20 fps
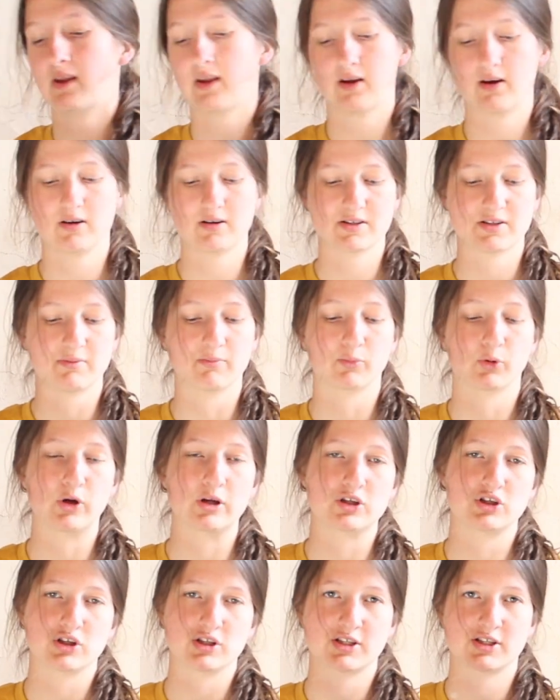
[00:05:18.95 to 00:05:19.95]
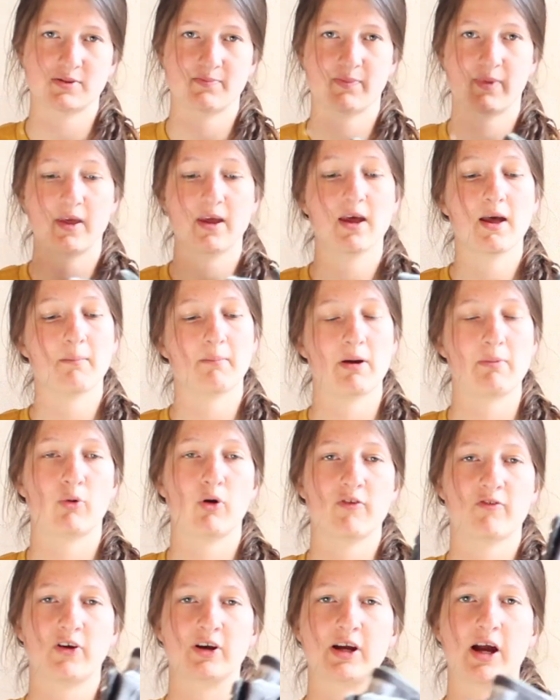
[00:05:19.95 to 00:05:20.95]
here are some breeches. My
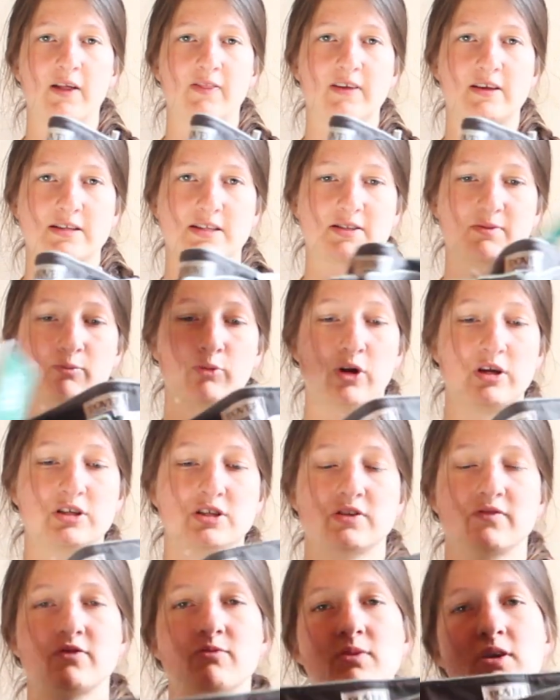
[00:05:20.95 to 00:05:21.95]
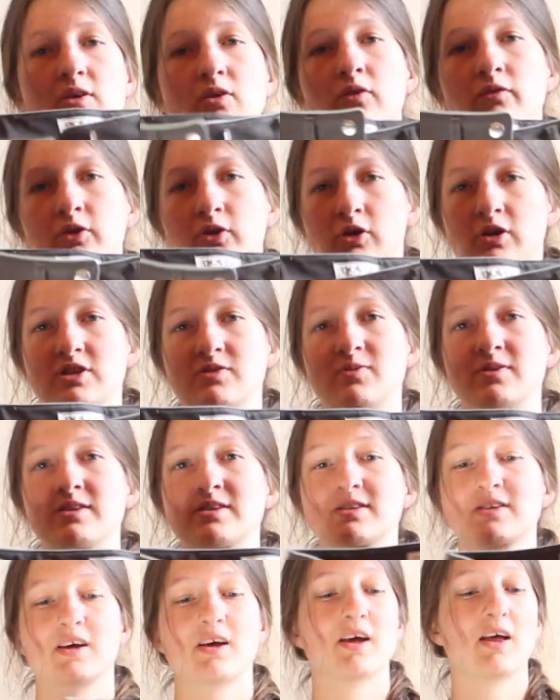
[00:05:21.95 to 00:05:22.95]
boyfriend got these breeches for me over
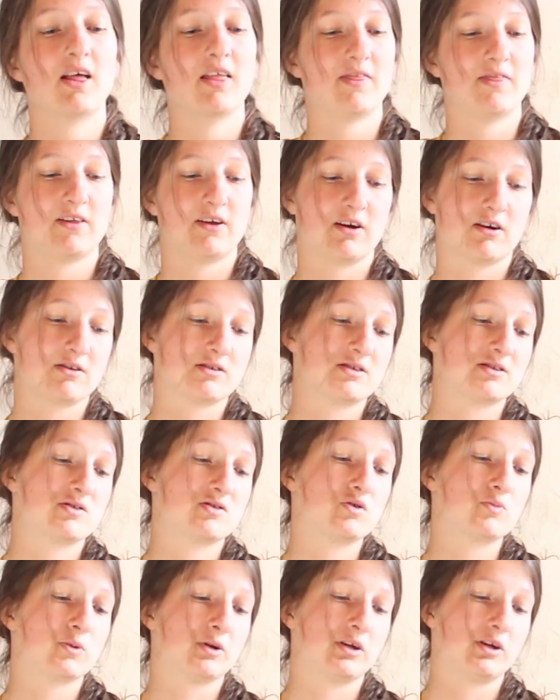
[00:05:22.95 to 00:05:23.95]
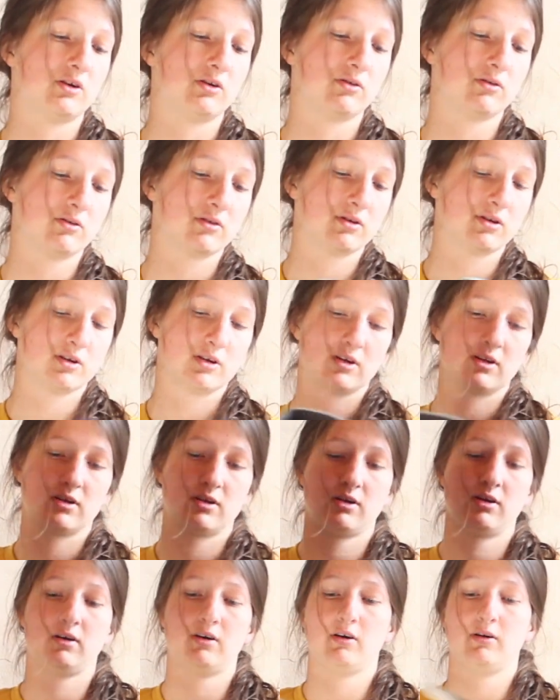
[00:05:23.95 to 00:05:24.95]
Christmas. They are super cute.
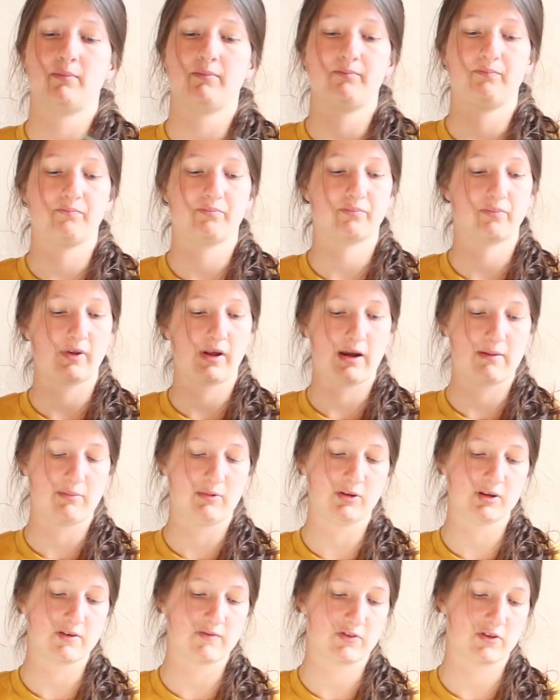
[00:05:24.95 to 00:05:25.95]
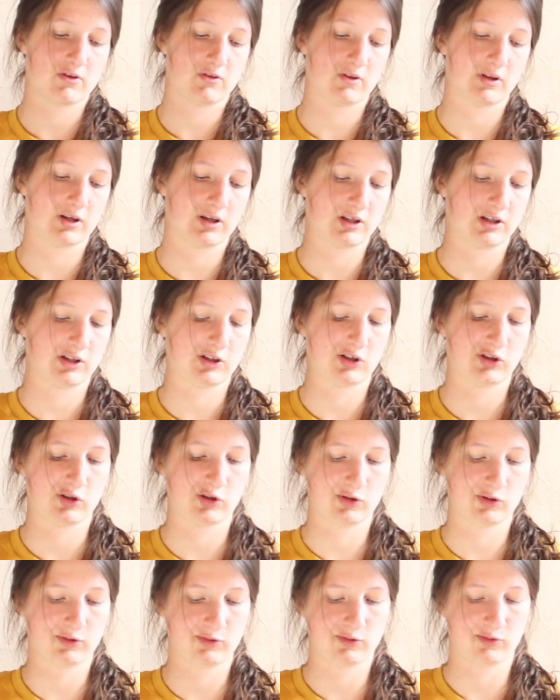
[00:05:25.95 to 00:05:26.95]
I believe they're like,
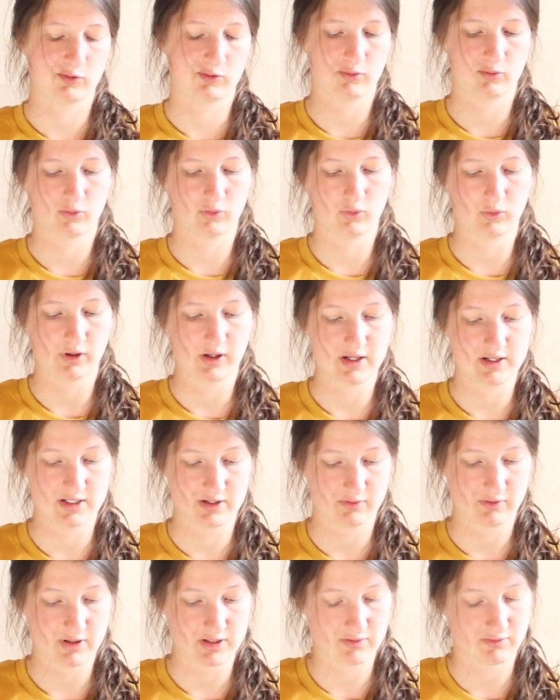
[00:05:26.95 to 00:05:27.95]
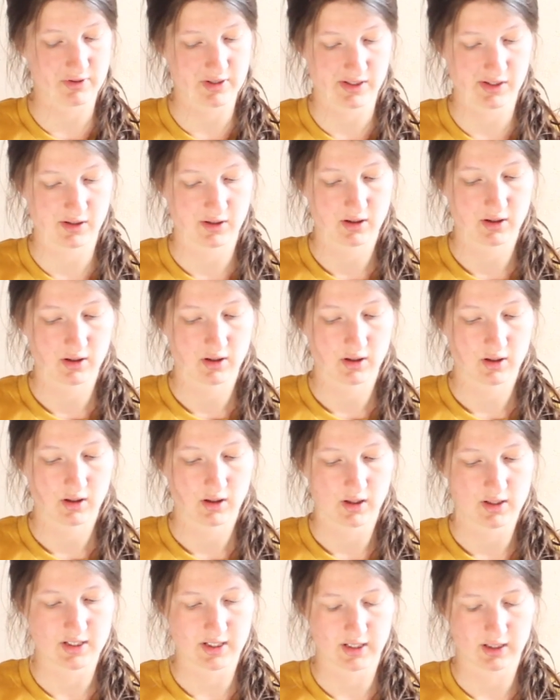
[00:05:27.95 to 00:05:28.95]
what is it?
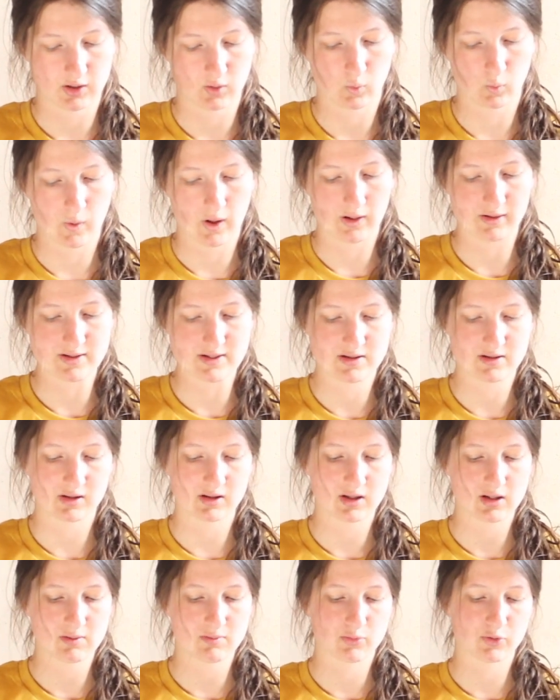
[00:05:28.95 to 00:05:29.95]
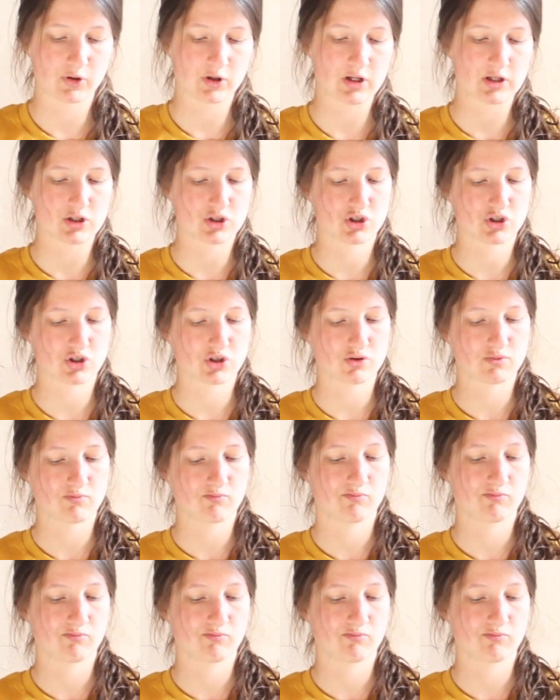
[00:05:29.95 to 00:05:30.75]
It's like a Wellesley breech.